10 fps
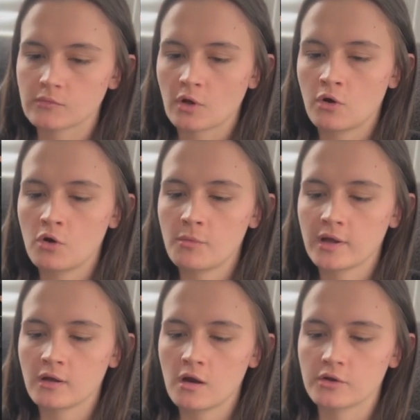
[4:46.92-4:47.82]
Oh my
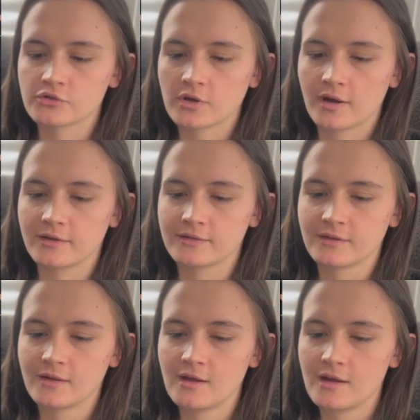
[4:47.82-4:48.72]
gosh, guys.
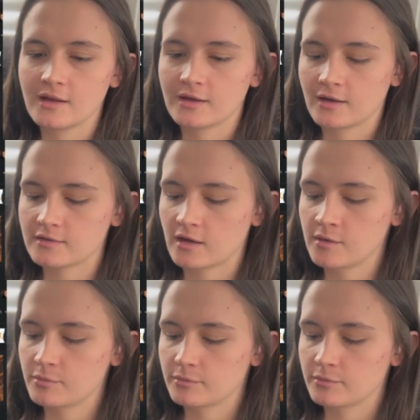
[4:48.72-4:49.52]
Can I type?